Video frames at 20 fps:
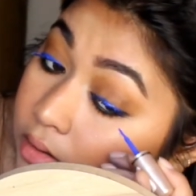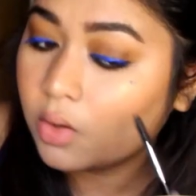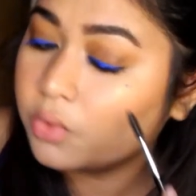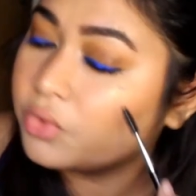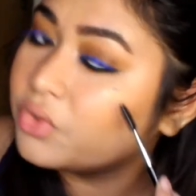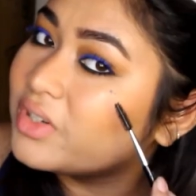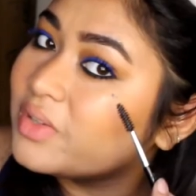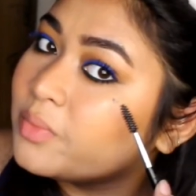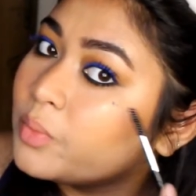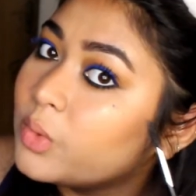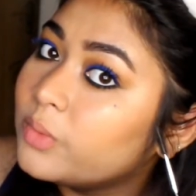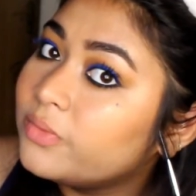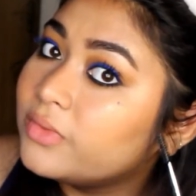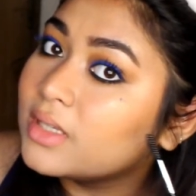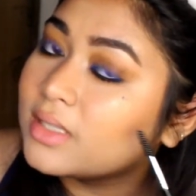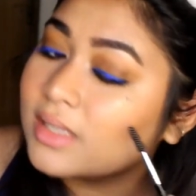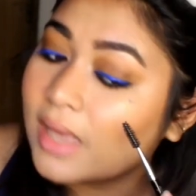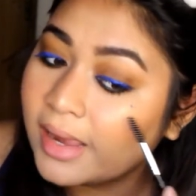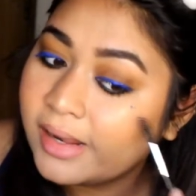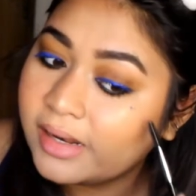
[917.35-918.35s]
Now to remove
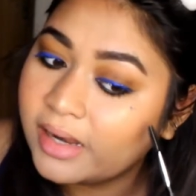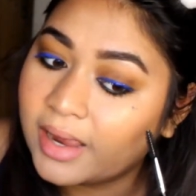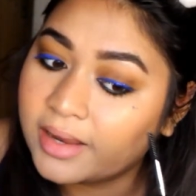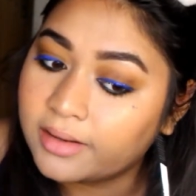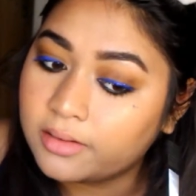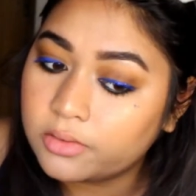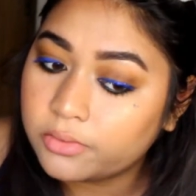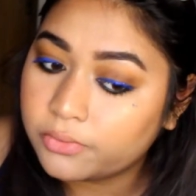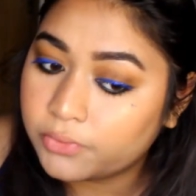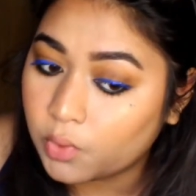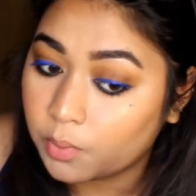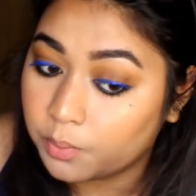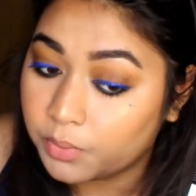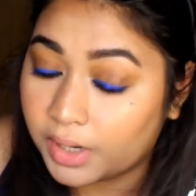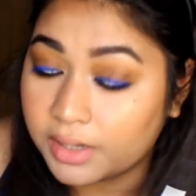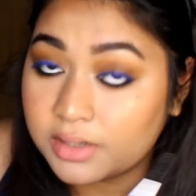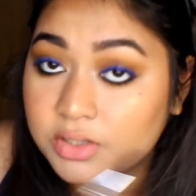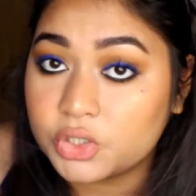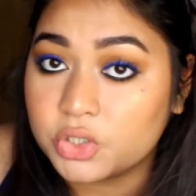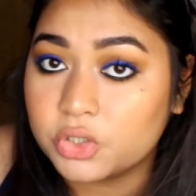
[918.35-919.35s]
this eyeliner from
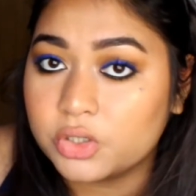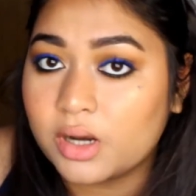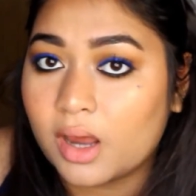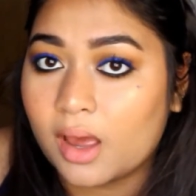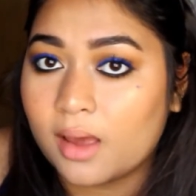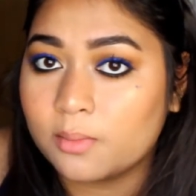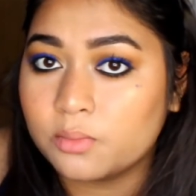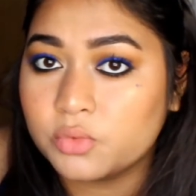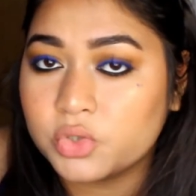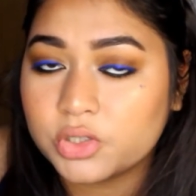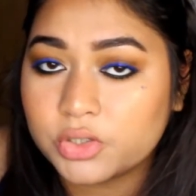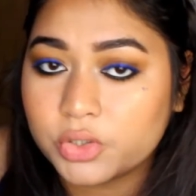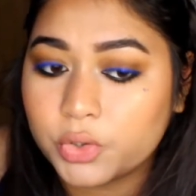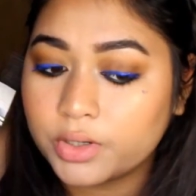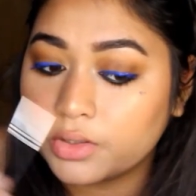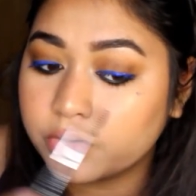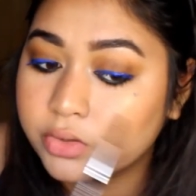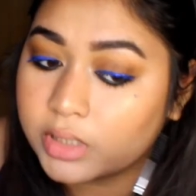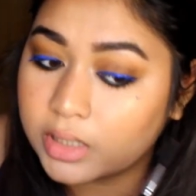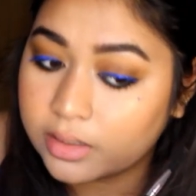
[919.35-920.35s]
right here, I'm just
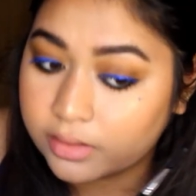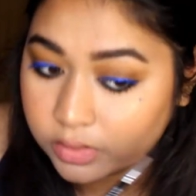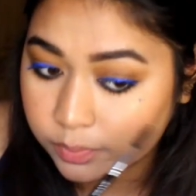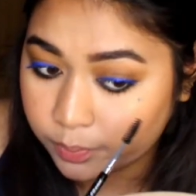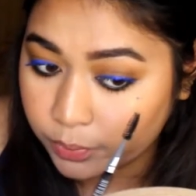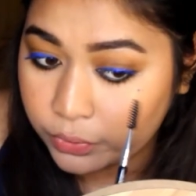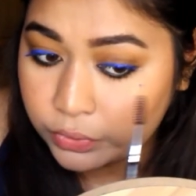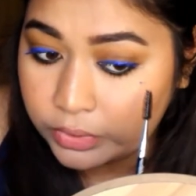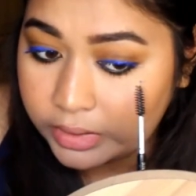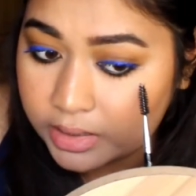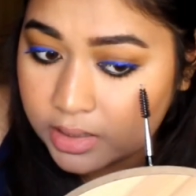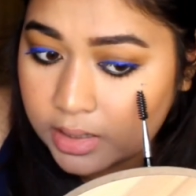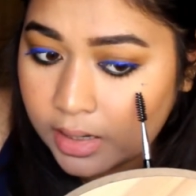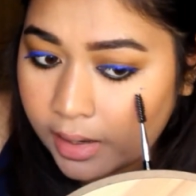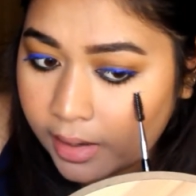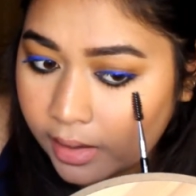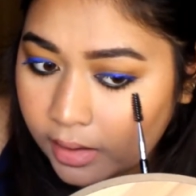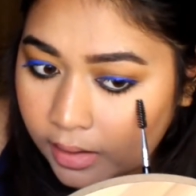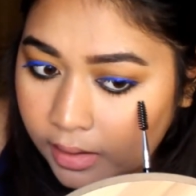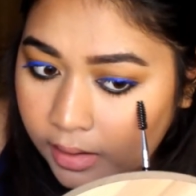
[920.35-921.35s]
going to take a spoolie
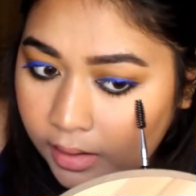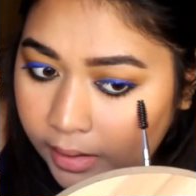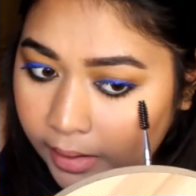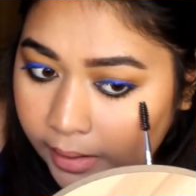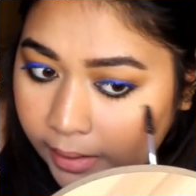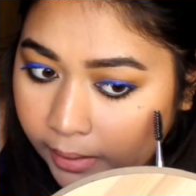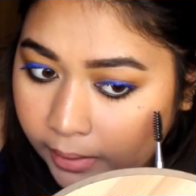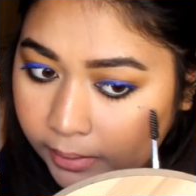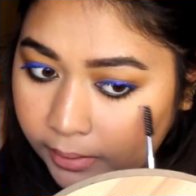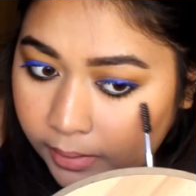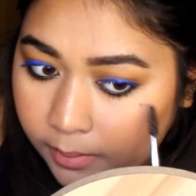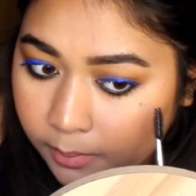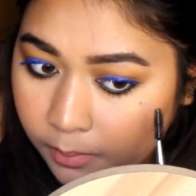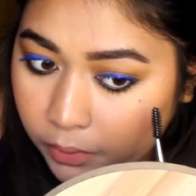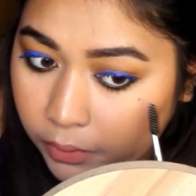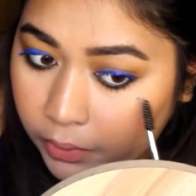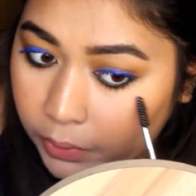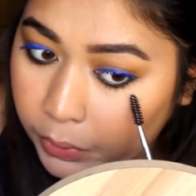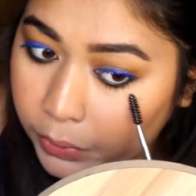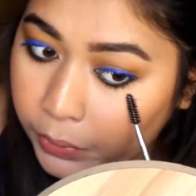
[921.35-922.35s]
and I'm
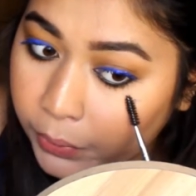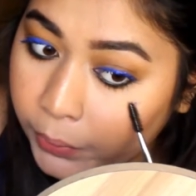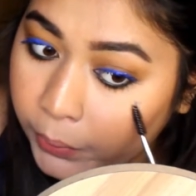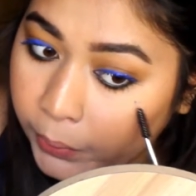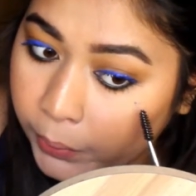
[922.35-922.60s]
going to,